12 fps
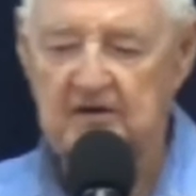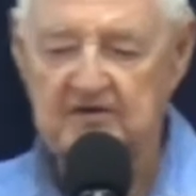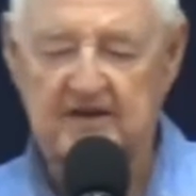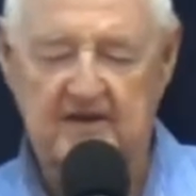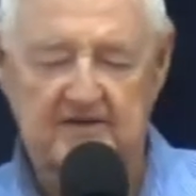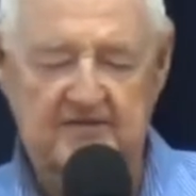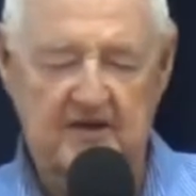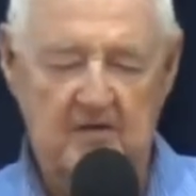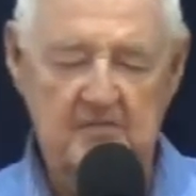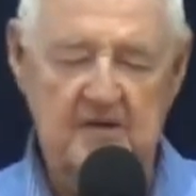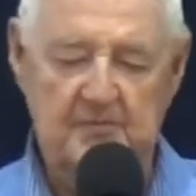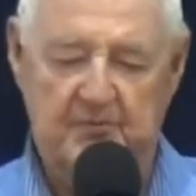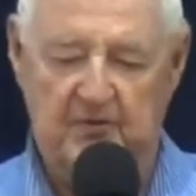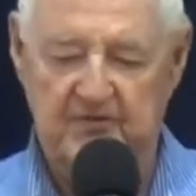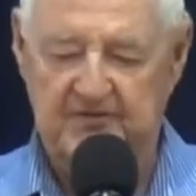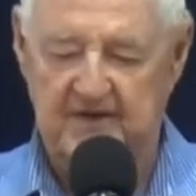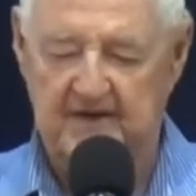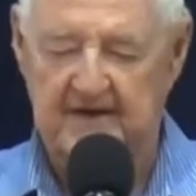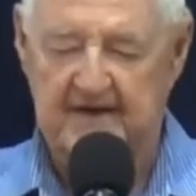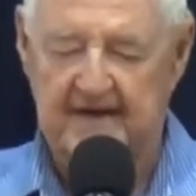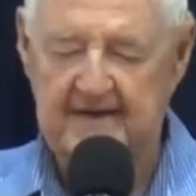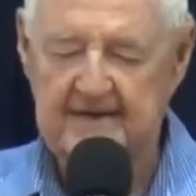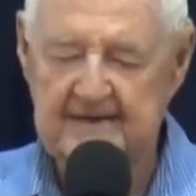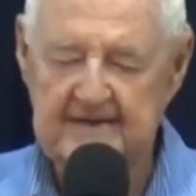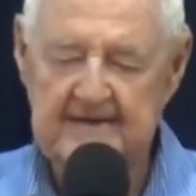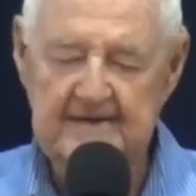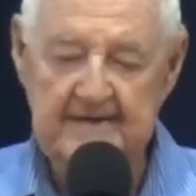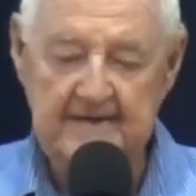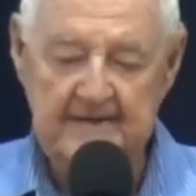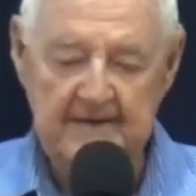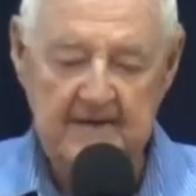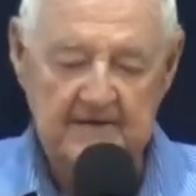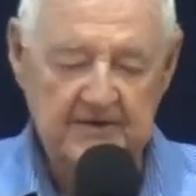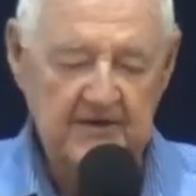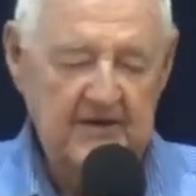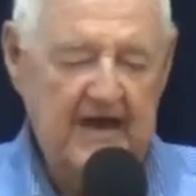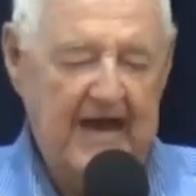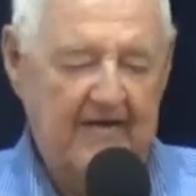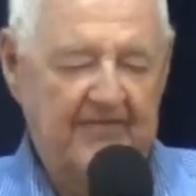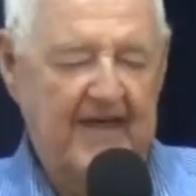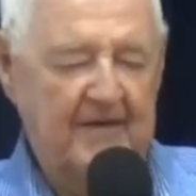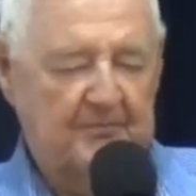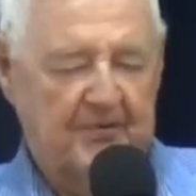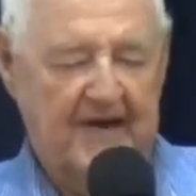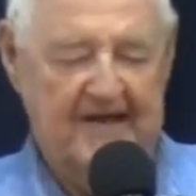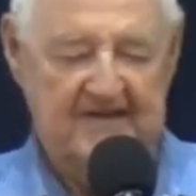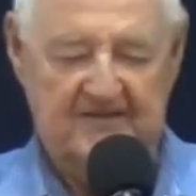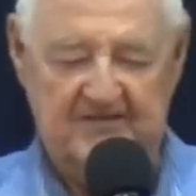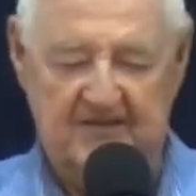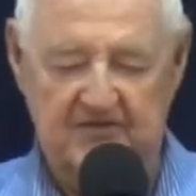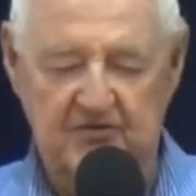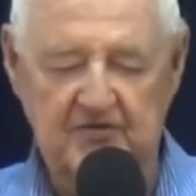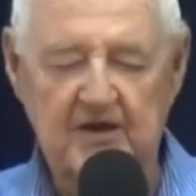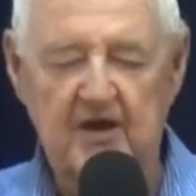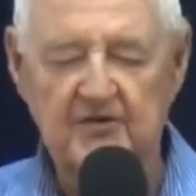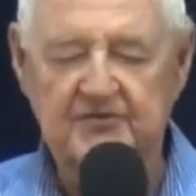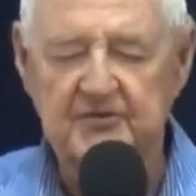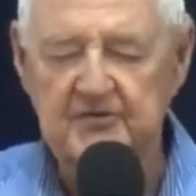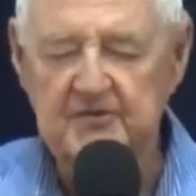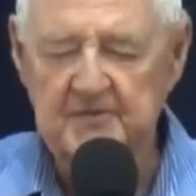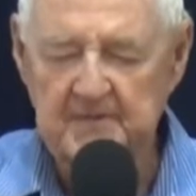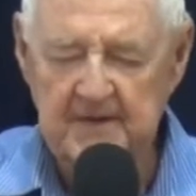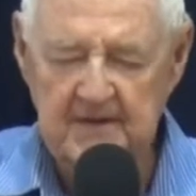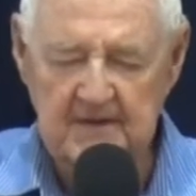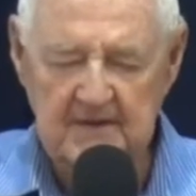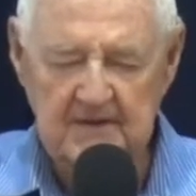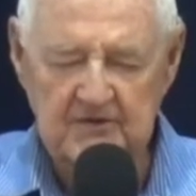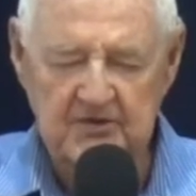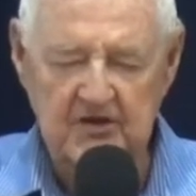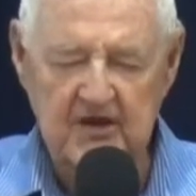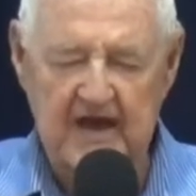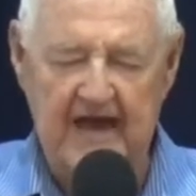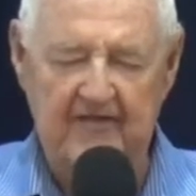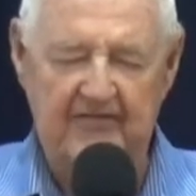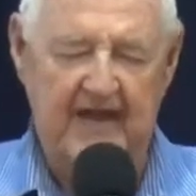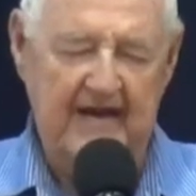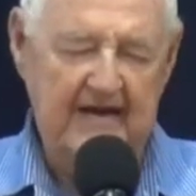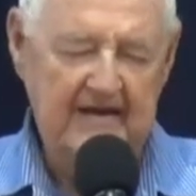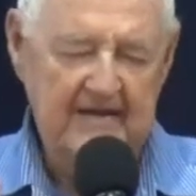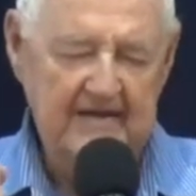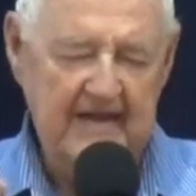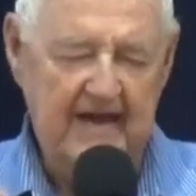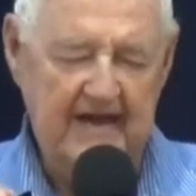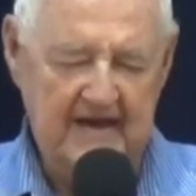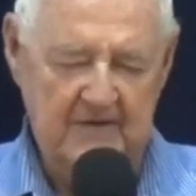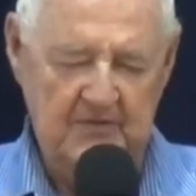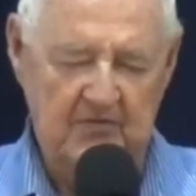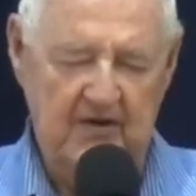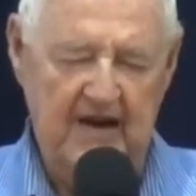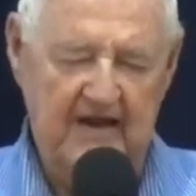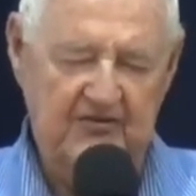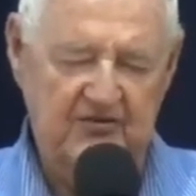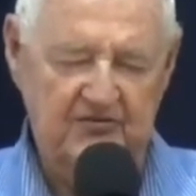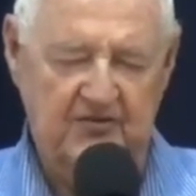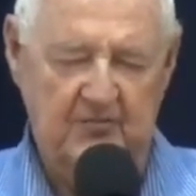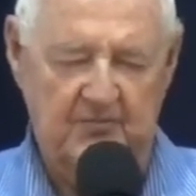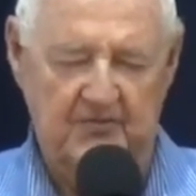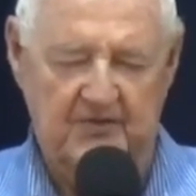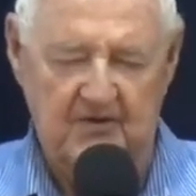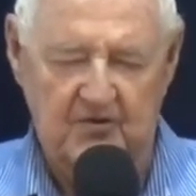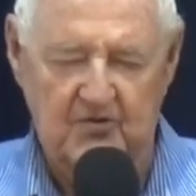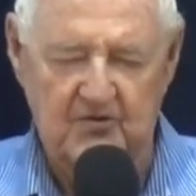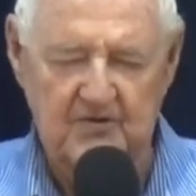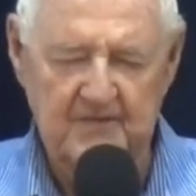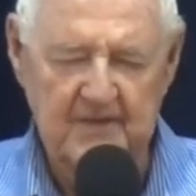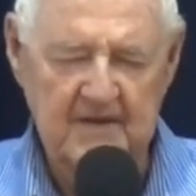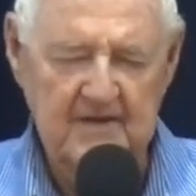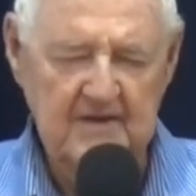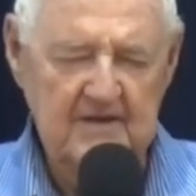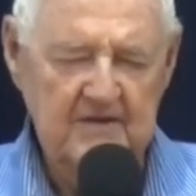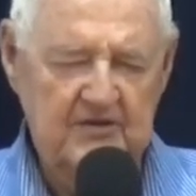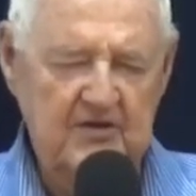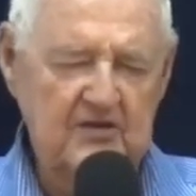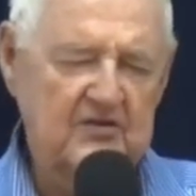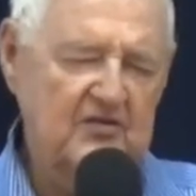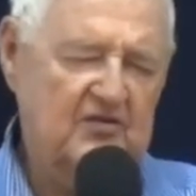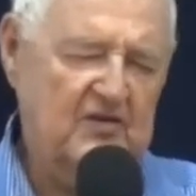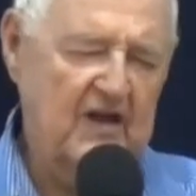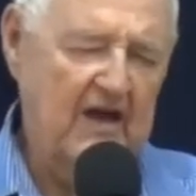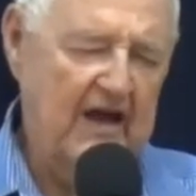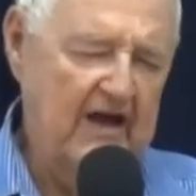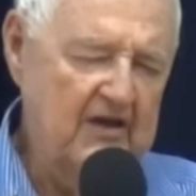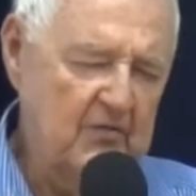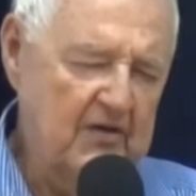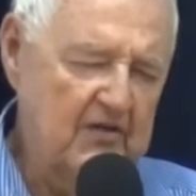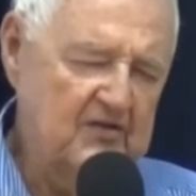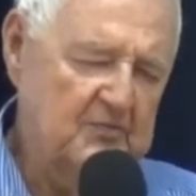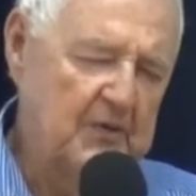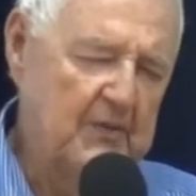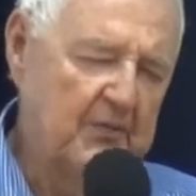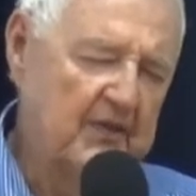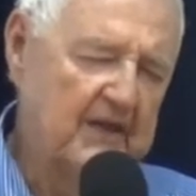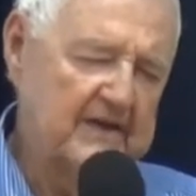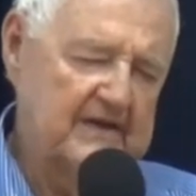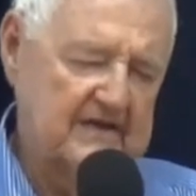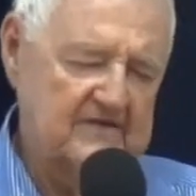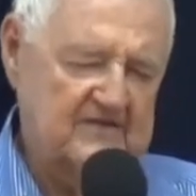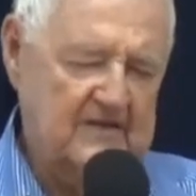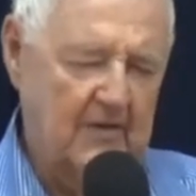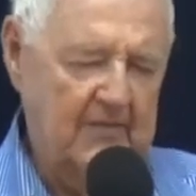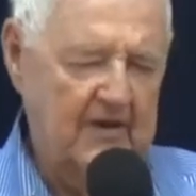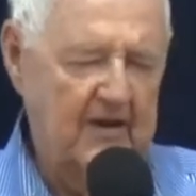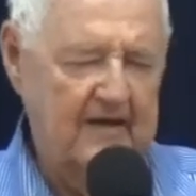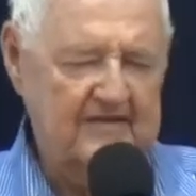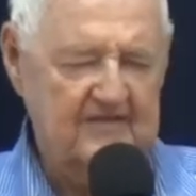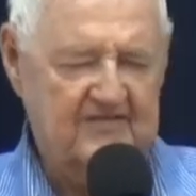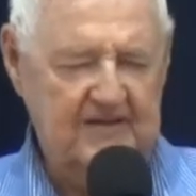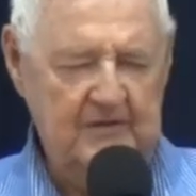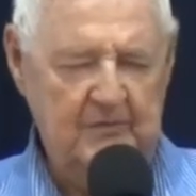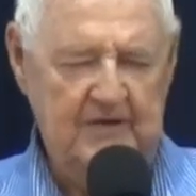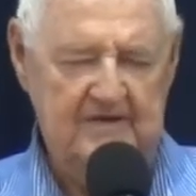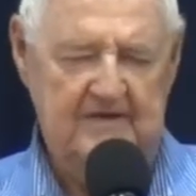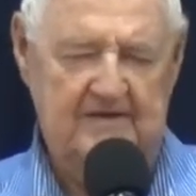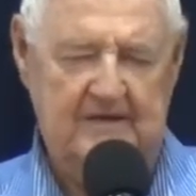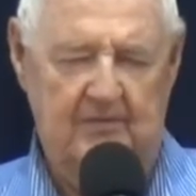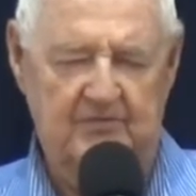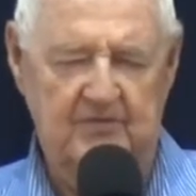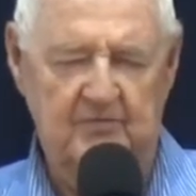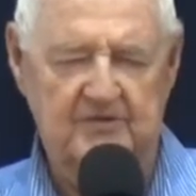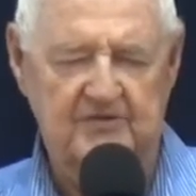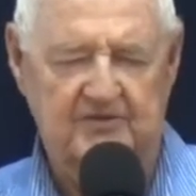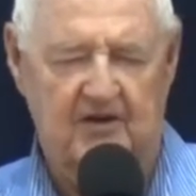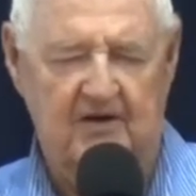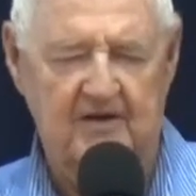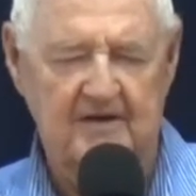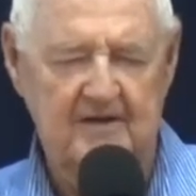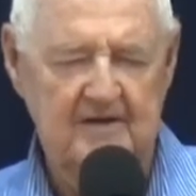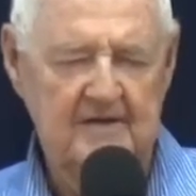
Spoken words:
has hit so many points there today. Do you have that place that you go to? Do you have that intimate relationship with the Lord? Are you one of these people that has come in like the seaweed that comes in with the tide,